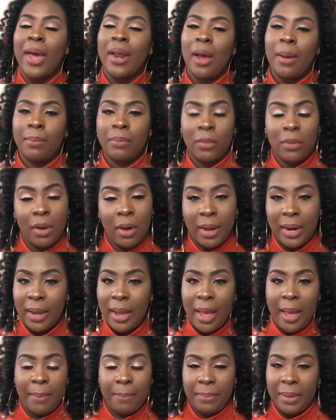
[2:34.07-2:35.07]
And I'm
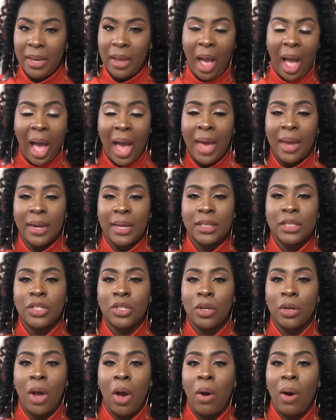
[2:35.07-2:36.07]
gonna be
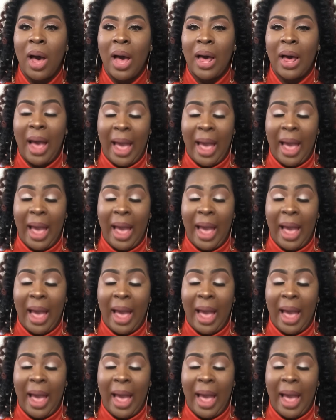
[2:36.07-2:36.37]
honest, you know,